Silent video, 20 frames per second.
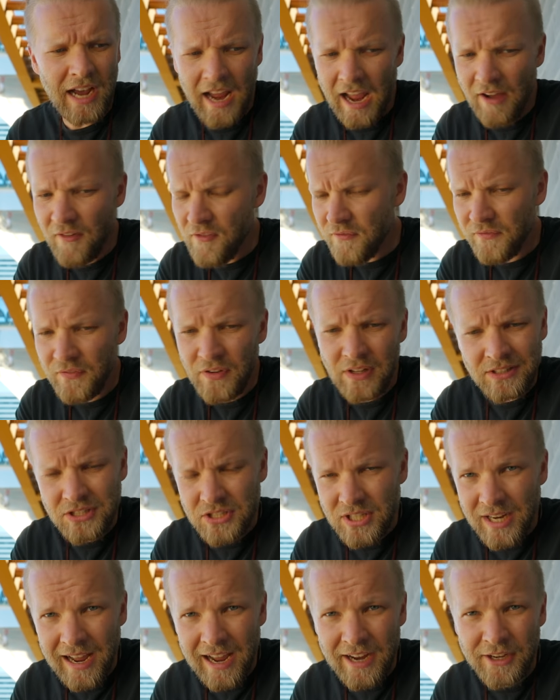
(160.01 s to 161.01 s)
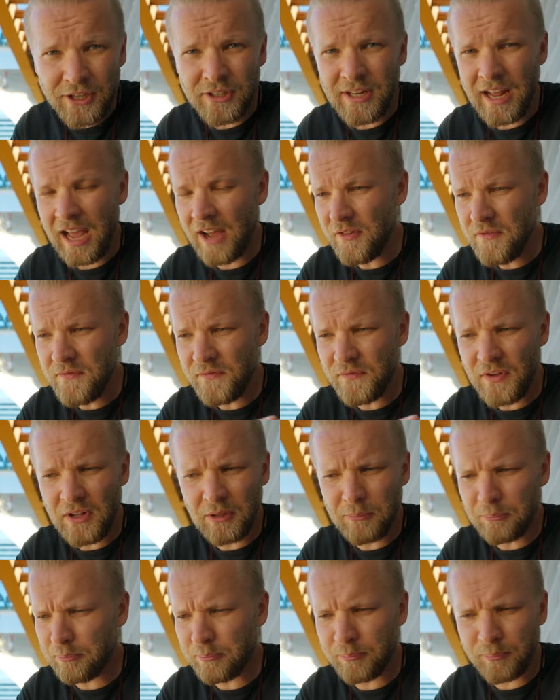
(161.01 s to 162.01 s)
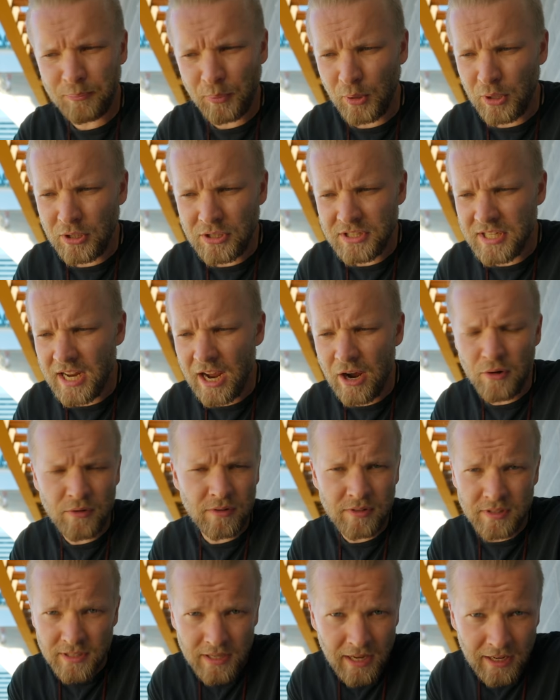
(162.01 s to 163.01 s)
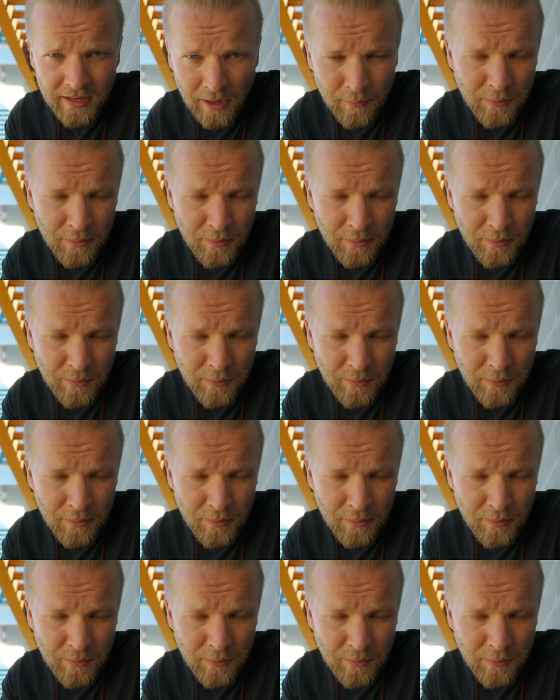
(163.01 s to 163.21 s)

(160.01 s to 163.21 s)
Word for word: I haven't felt tired, haven't felt burnt out yet.